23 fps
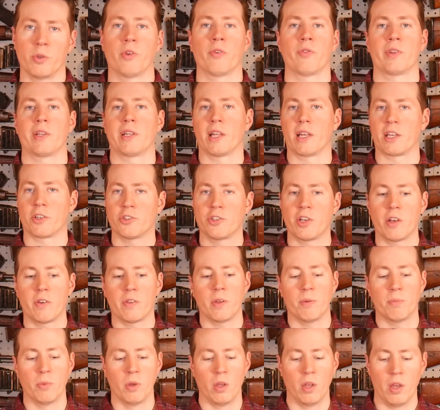We don't really like share
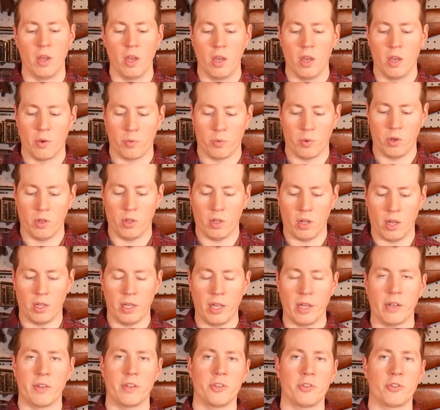them. Well, a
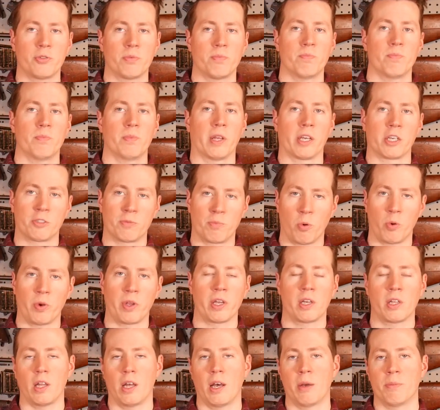lot of these like
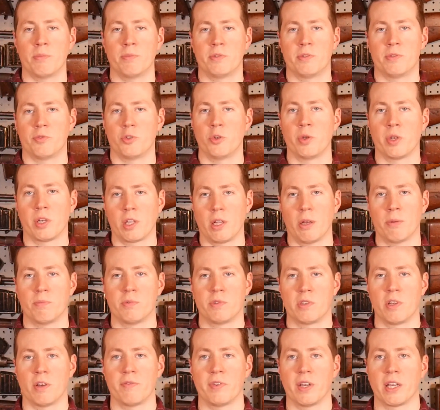sporting clubs, shooting clubs,
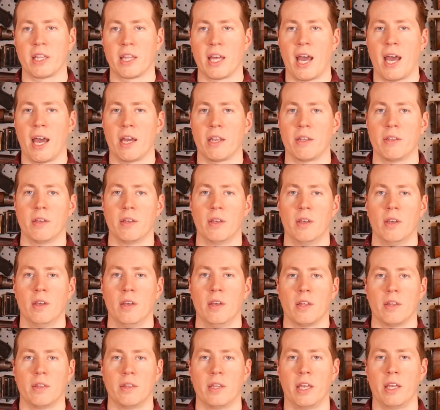stuff like that,
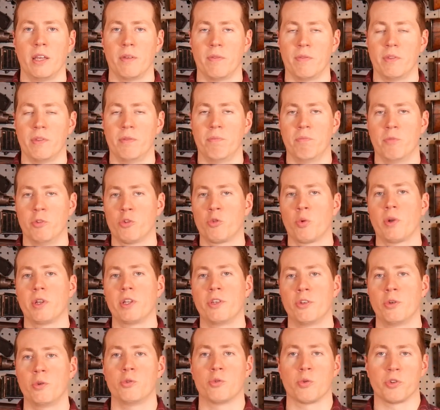the
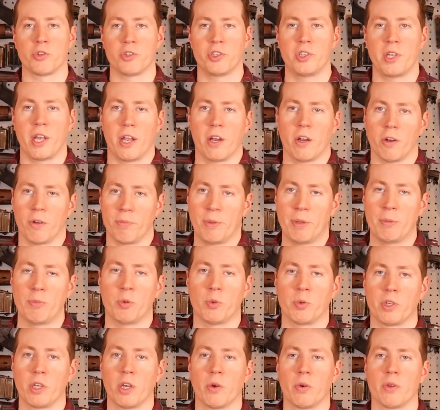22s were shared. People
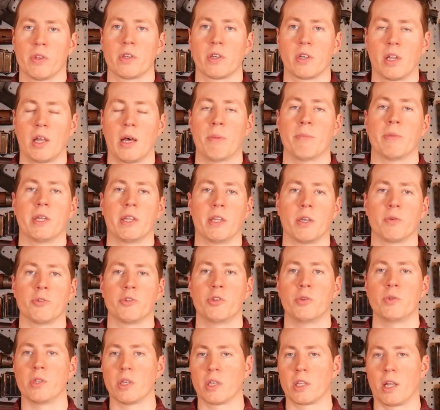would go to the club and they would
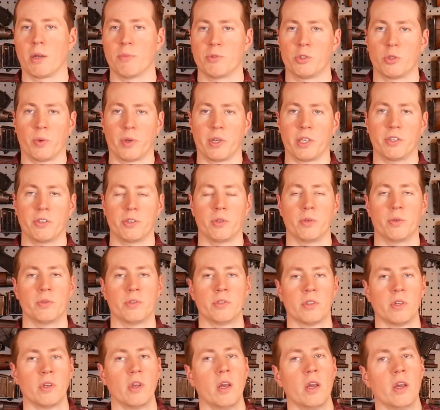shoot the club's
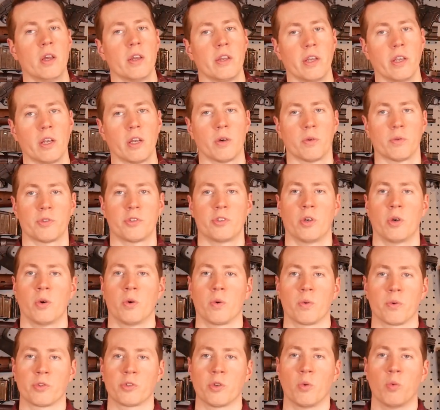22s, you know.
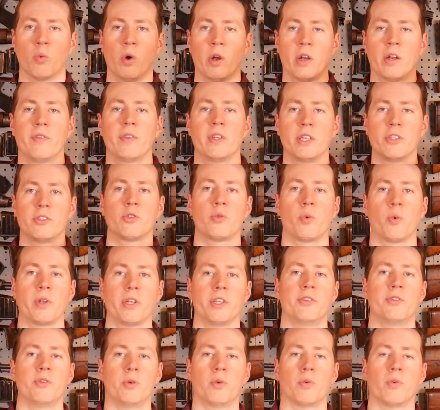So one of these
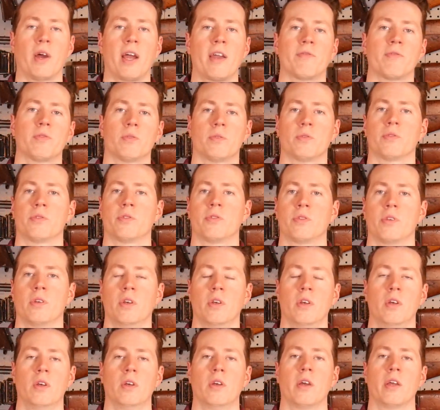22 rifles,
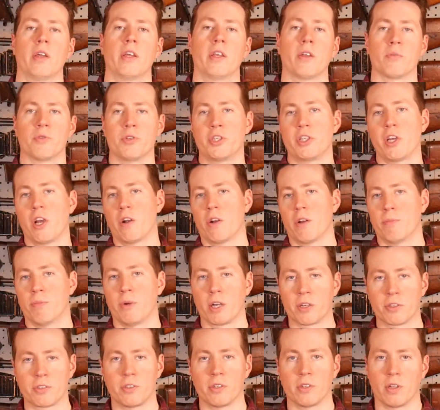you know, shared
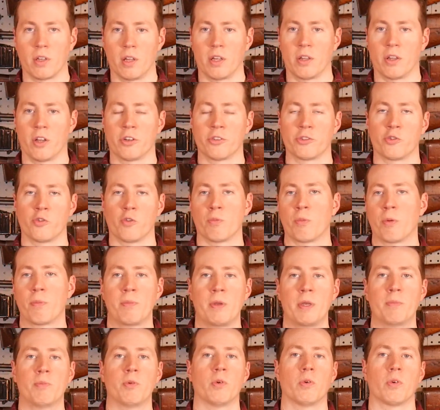amongst a large group of
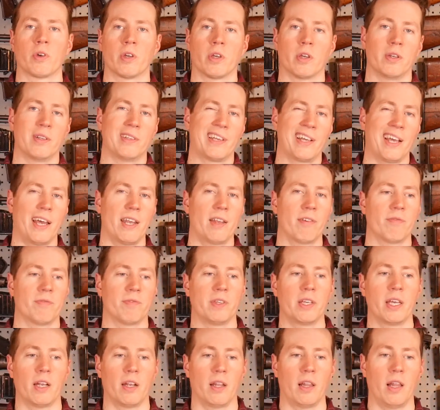people could kind
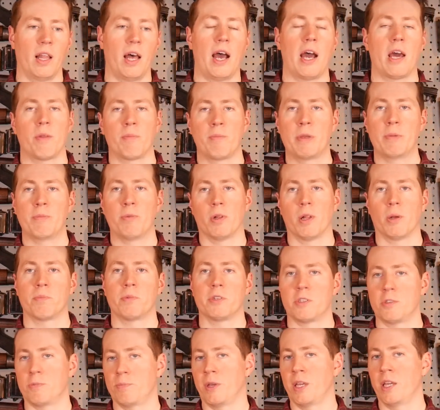of get a lot of people up
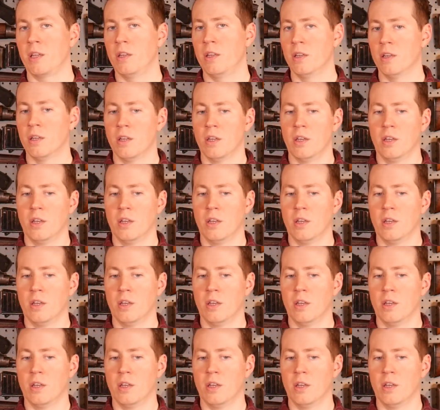to speed.